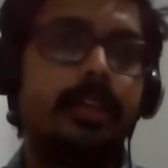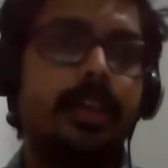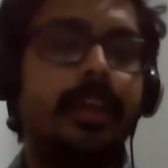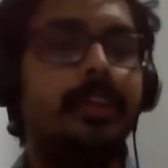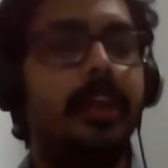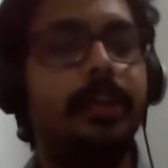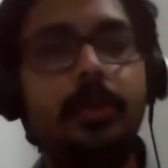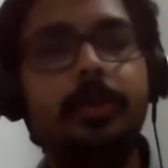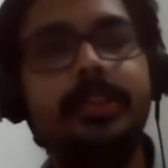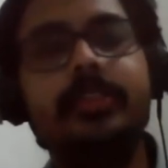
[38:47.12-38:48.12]
I can
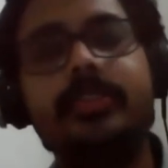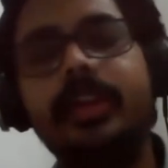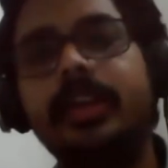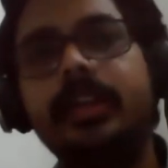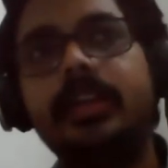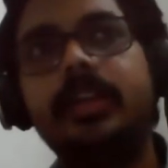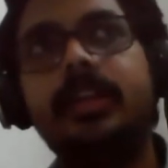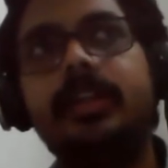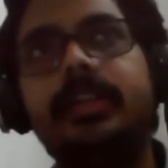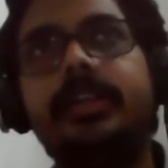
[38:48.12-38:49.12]
conclude this.
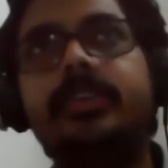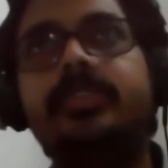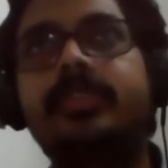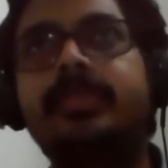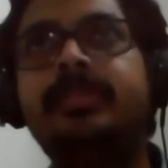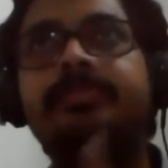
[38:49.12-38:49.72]
That is,